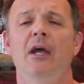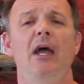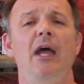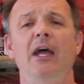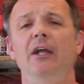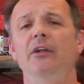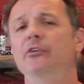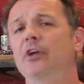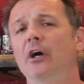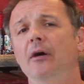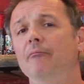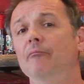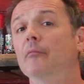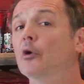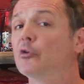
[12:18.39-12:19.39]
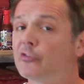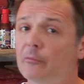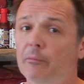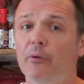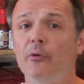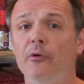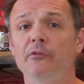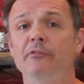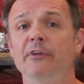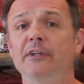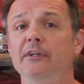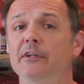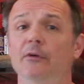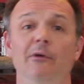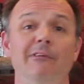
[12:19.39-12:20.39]
And most importantly,
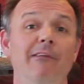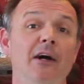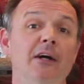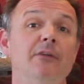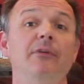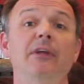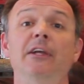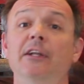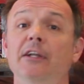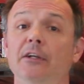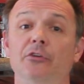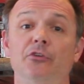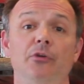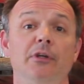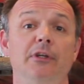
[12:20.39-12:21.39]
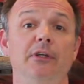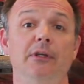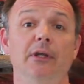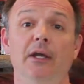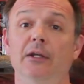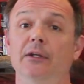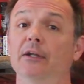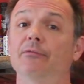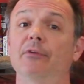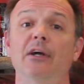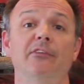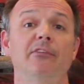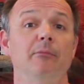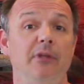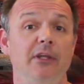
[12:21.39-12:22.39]
you know, a lot of eating and drinking. And they've got
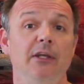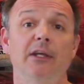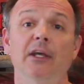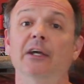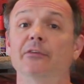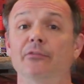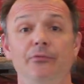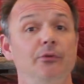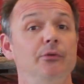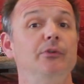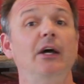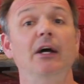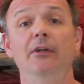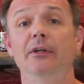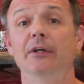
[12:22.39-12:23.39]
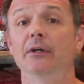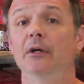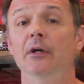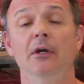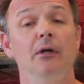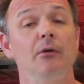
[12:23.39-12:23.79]
some kick-ass food down there.